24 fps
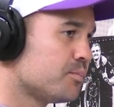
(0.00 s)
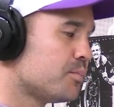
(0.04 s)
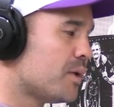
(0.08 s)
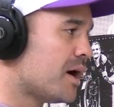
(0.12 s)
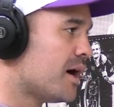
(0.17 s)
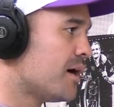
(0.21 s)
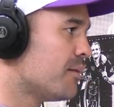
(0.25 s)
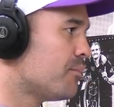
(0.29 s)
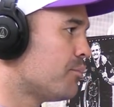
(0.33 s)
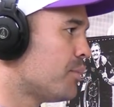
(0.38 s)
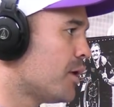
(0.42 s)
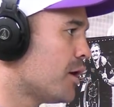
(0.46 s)

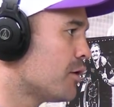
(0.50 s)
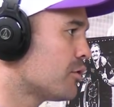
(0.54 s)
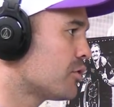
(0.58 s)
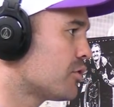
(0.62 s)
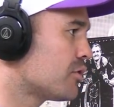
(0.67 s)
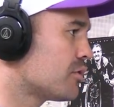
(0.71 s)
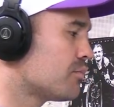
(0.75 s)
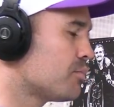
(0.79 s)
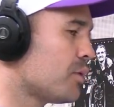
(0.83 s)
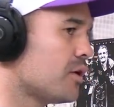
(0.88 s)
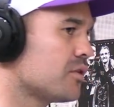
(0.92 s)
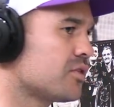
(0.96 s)

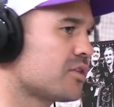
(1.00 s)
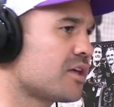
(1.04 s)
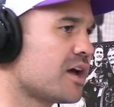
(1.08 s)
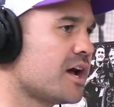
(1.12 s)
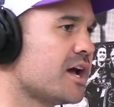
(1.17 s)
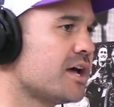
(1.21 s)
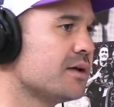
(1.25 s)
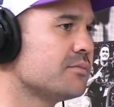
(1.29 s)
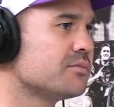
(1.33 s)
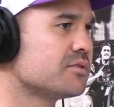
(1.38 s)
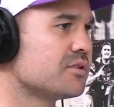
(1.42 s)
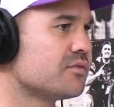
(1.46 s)
Both
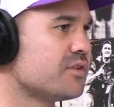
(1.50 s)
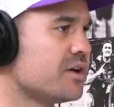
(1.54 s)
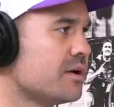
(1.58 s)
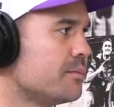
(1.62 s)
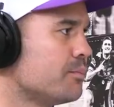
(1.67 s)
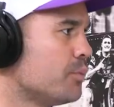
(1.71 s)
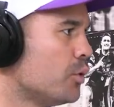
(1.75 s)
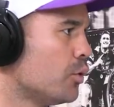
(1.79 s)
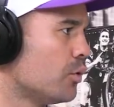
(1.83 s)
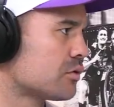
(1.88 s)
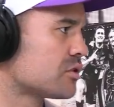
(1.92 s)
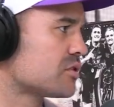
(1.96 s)
games have had
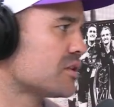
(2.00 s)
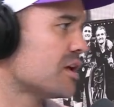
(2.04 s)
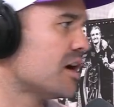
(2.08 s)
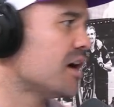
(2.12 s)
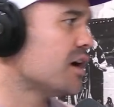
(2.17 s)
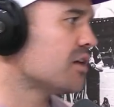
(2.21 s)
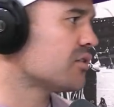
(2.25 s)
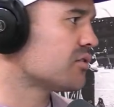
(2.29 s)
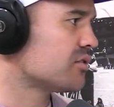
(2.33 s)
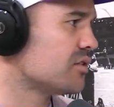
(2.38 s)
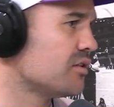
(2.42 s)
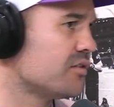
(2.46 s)
poor
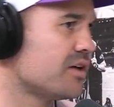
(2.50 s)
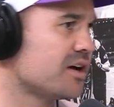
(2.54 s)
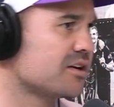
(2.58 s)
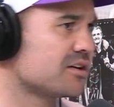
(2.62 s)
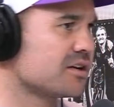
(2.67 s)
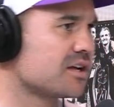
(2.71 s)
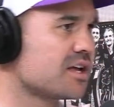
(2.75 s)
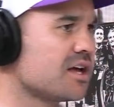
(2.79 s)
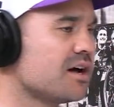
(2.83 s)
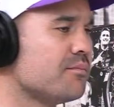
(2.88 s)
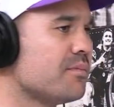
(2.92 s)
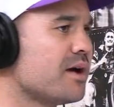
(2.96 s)
starts. They've had to
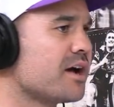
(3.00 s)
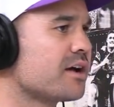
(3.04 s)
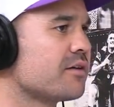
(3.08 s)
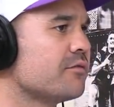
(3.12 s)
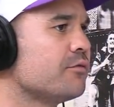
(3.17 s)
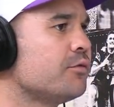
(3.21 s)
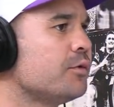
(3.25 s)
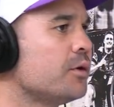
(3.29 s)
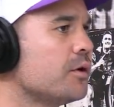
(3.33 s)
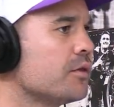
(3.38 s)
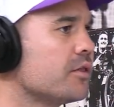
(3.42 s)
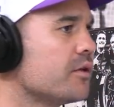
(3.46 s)
come back and
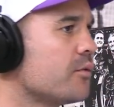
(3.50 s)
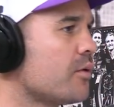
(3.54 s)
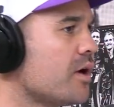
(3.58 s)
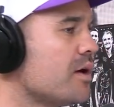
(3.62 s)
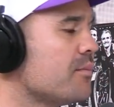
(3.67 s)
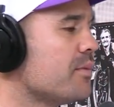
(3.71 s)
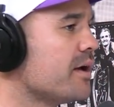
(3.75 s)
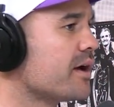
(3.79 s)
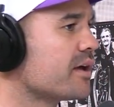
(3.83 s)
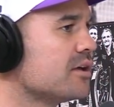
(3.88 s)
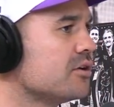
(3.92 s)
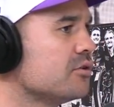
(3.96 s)
fight their way
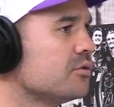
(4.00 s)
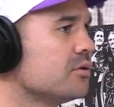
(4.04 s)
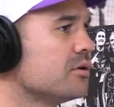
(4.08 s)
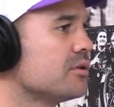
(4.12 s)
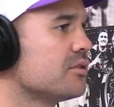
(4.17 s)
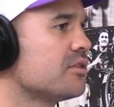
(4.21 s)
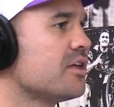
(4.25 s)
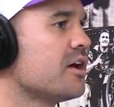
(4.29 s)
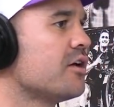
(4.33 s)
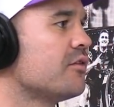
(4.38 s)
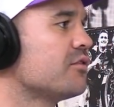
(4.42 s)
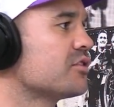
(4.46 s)
back into
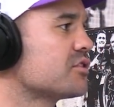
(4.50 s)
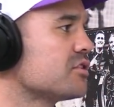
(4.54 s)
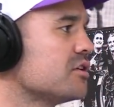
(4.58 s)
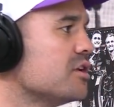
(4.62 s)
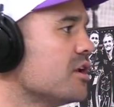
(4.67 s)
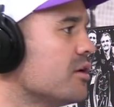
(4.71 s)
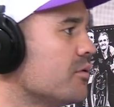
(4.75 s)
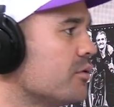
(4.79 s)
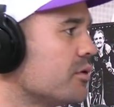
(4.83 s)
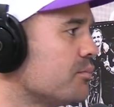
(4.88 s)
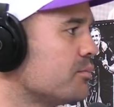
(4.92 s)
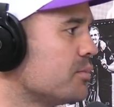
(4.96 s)
it. They obviously
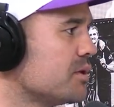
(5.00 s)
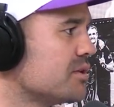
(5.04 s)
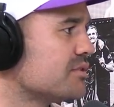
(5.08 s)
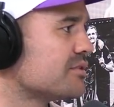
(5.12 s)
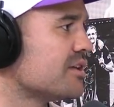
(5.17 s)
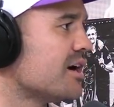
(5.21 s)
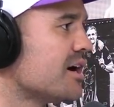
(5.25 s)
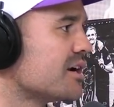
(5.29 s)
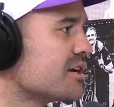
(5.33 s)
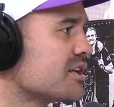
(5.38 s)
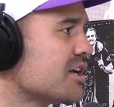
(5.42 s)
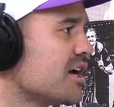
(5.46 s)
don't want to be
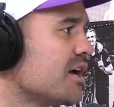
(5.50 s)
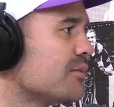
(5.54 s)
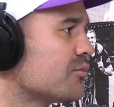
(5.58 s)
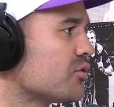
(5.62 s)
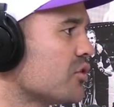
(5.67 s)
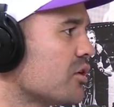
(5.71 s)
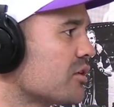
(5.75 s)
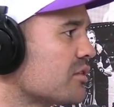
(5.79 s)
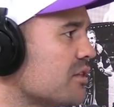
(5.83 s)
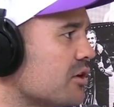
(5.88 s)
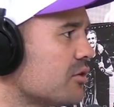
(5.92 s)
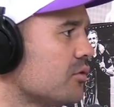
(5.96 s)
starting games
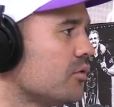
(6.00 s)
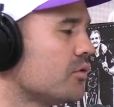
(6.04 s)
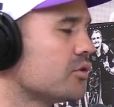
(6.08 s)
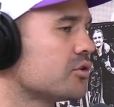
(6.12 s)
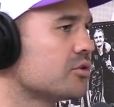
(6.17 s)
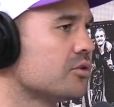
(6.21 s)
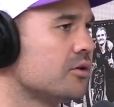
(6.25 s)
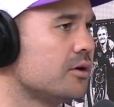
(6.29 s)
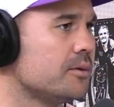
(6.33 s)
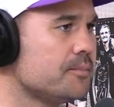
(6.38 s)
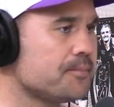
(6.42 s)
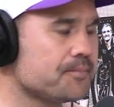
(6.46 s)
like that all the
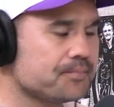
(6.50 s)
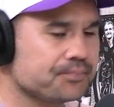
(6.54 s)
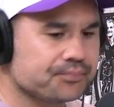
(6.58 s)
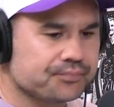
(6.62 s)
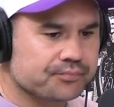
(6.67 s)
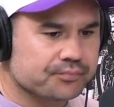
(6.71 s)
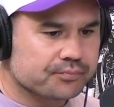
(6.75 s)
time.